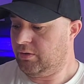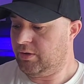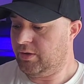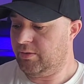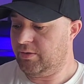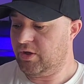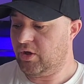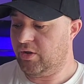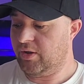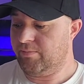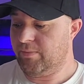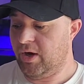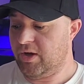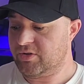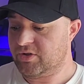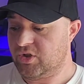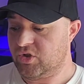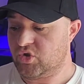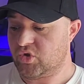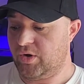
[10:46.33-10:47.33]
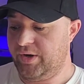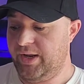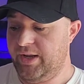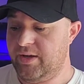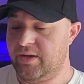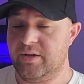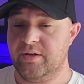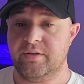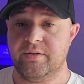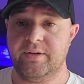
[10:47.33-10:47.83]
You got the Mastertronic.
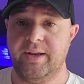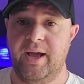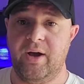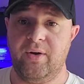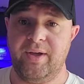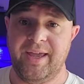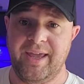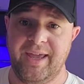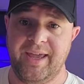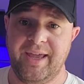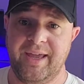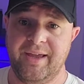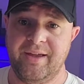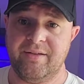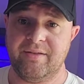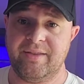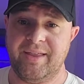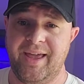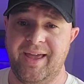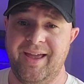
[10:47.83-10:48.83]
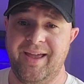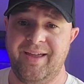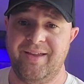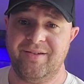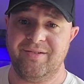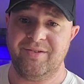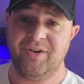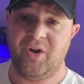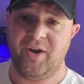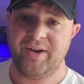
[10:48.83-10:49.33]
Now here they're
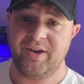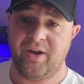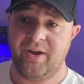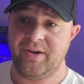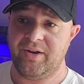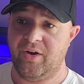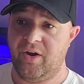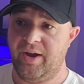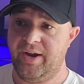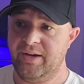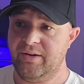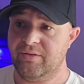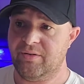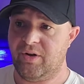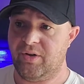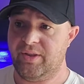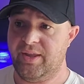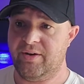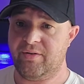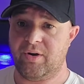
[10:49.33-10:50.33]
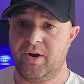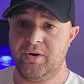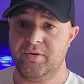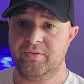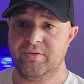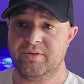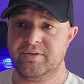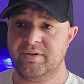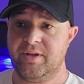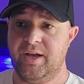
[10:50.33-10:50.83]
999 on their
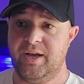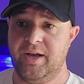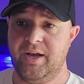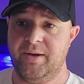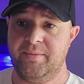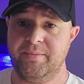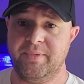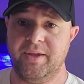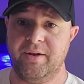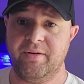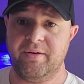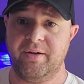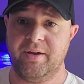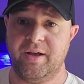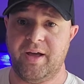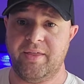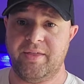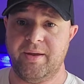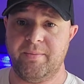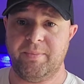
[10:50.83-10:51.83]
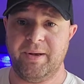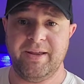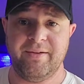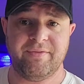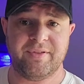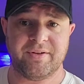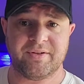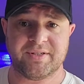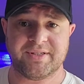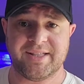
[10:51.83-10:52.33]
own. Um, they're I think I believe
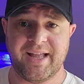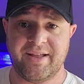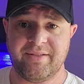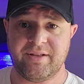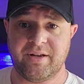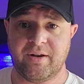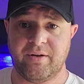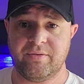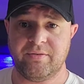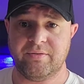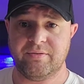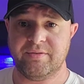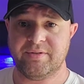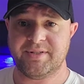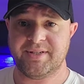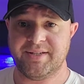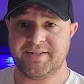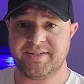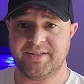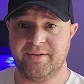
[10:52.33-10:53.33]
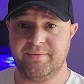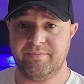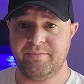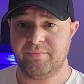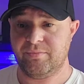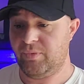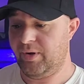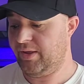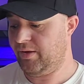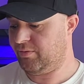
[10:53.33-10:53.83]
they're a standalone system
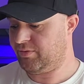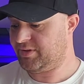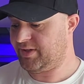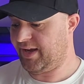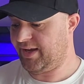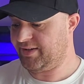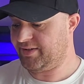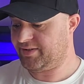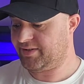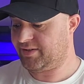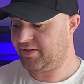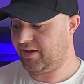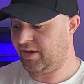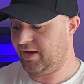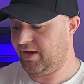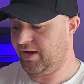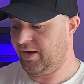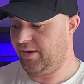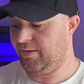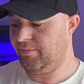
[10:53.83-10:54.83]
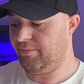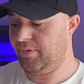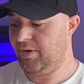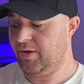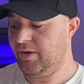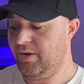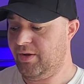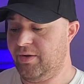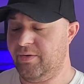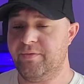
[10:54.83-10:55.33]
where they'll test um,
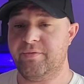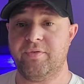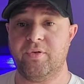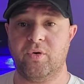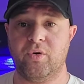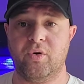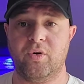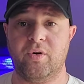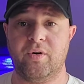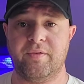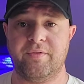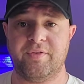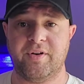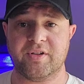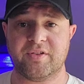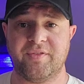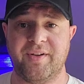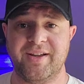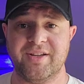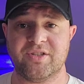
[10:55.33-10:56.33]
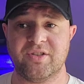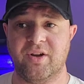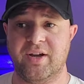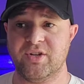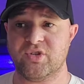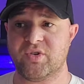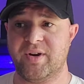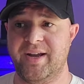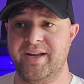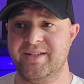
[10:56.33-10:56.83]
for phosphates,
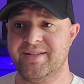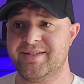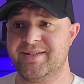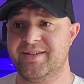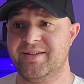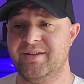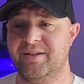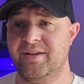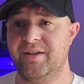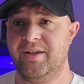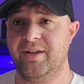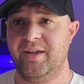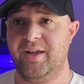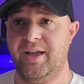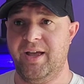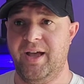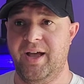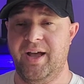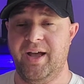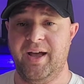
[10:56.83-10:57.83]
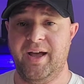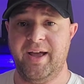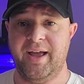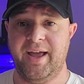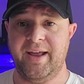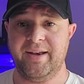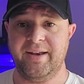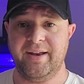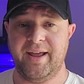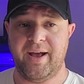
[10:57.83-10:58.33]
nitrates, uh,
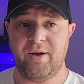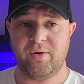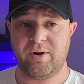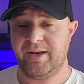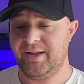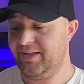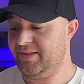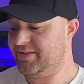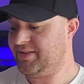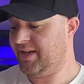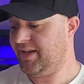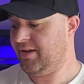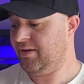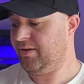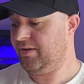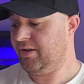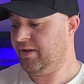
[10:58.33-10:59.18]
and alkalinity.